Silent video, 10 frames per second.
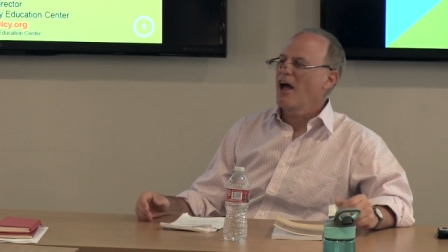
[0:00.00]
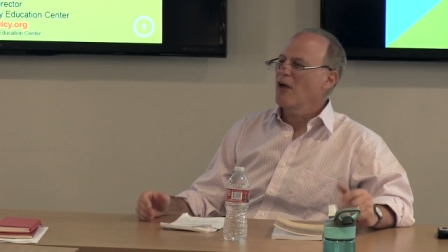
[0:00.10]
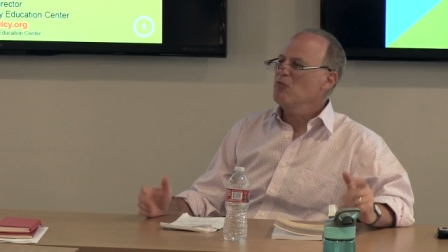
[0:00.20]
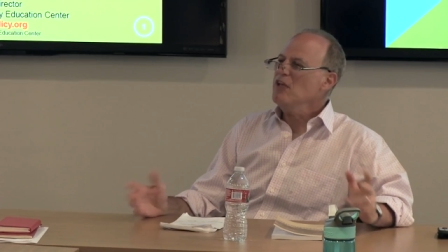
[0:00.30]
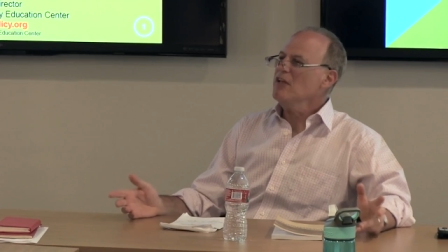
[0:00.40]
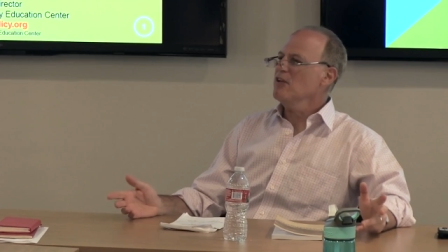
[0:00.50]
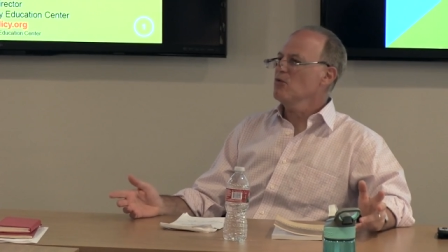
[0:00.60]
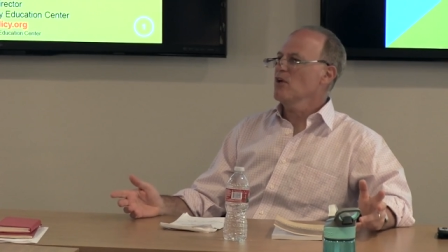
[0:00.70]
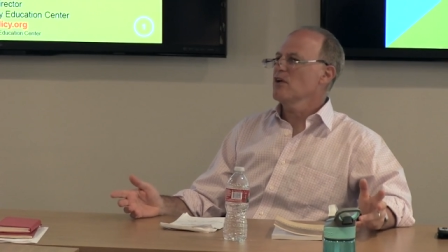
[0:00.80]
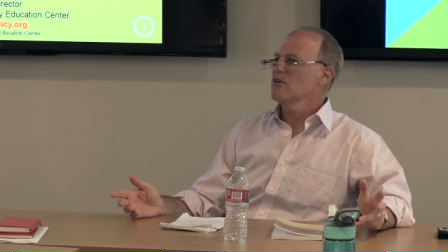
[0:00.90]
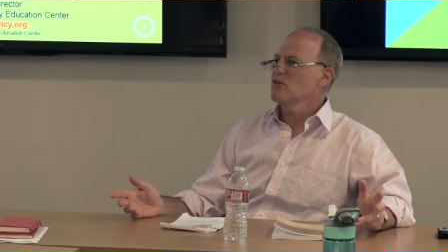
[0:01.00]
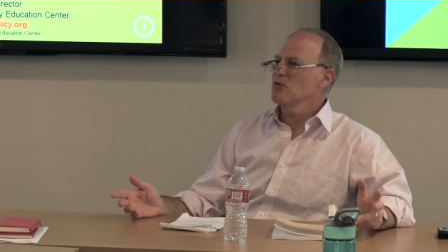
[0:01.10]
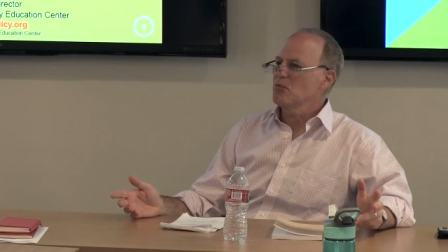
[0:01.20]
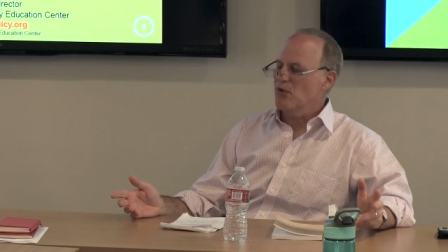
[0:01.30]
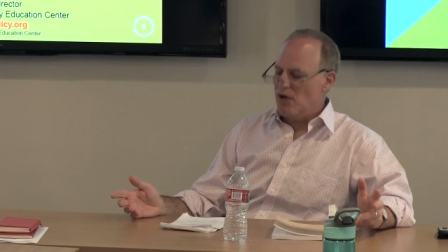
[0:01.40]
I immediately ran into
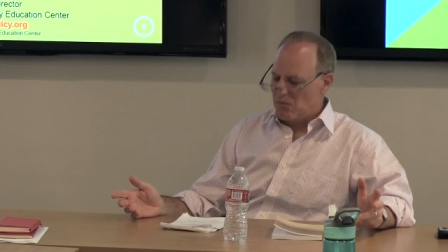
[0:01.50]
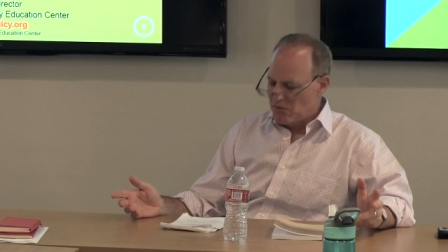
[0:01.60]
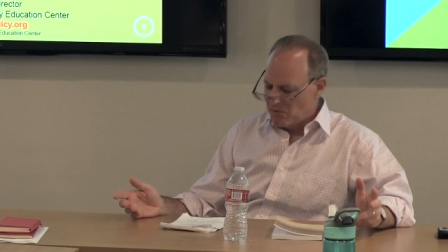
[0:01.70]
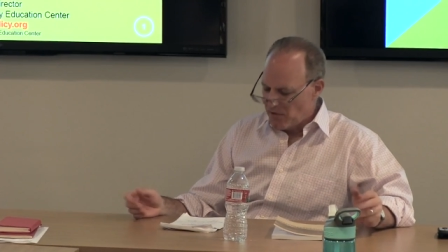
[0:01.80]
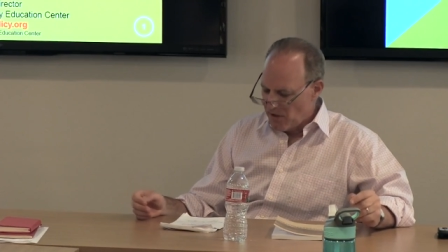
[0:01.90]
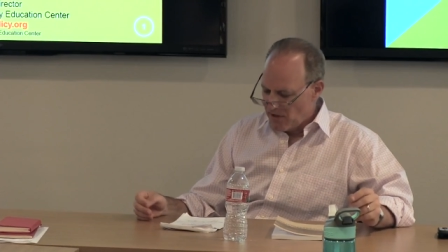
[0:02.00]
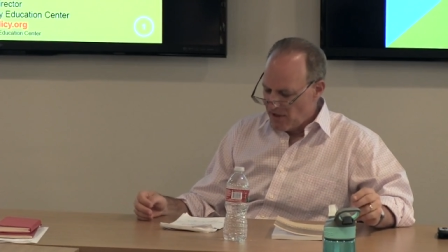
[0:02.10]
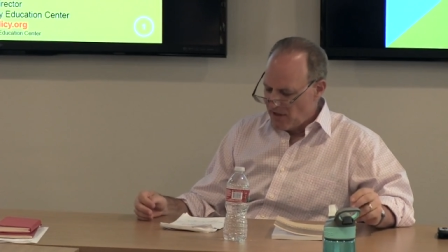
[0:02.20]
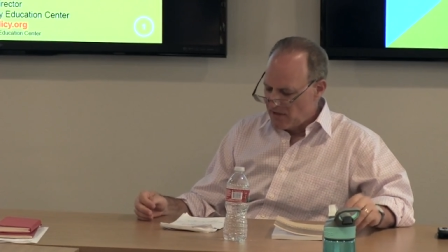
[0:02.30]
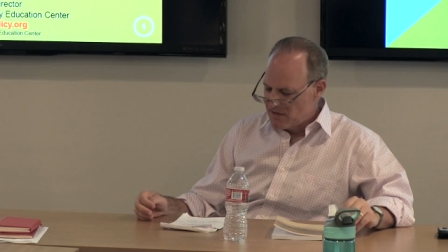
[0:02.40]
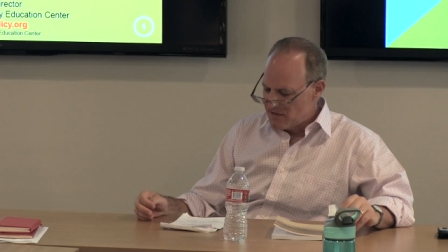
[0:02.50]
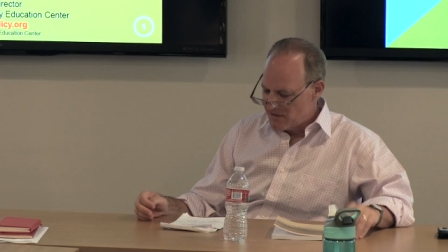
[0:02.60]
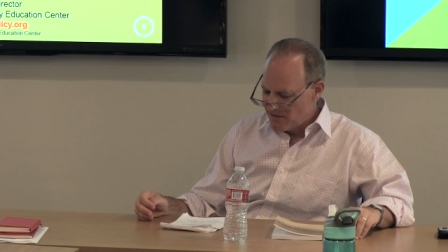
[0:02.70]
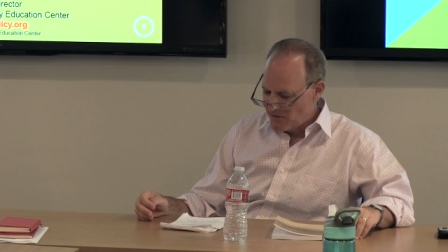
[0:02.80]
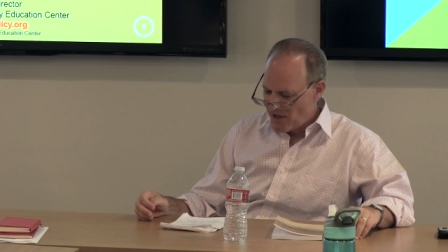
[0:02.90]
a problem, and that
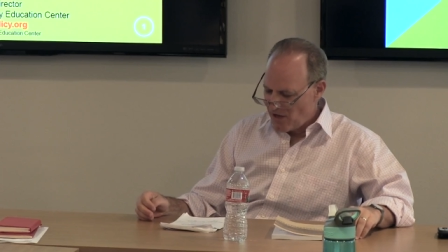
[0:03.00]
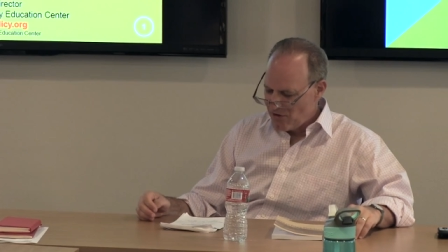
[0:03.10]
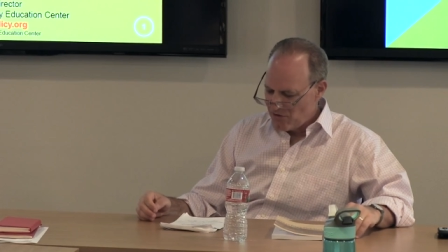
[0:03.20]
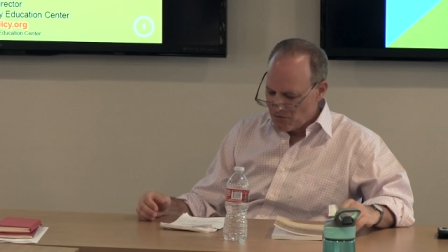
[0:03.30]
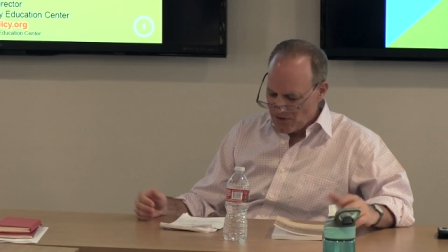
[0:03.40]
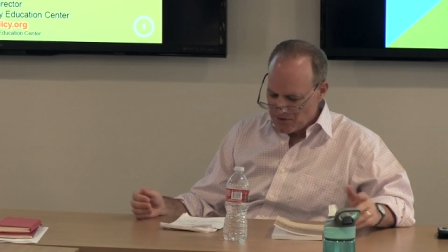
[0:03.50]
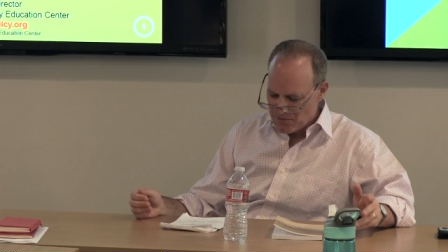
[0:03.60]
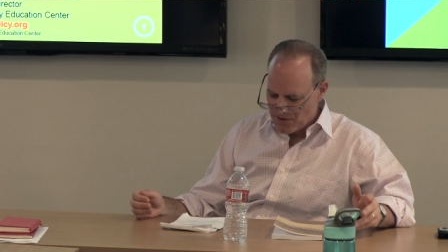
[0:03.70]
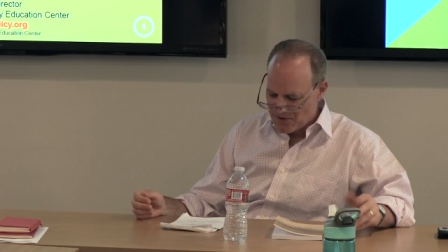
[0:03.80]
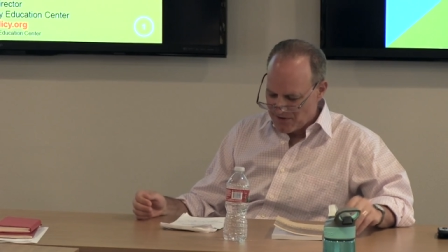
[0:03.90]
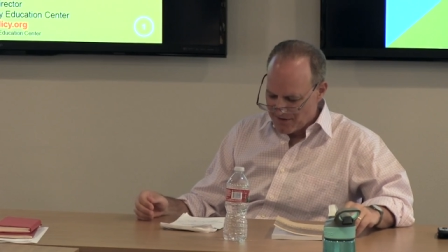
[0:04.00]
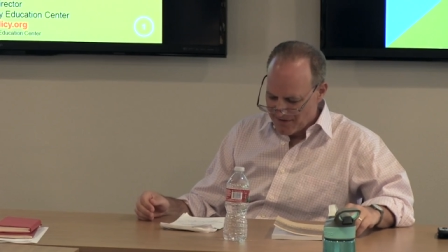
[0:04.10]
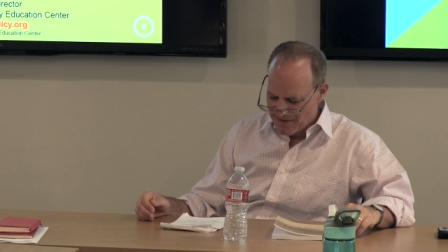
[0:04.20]
is how do you write about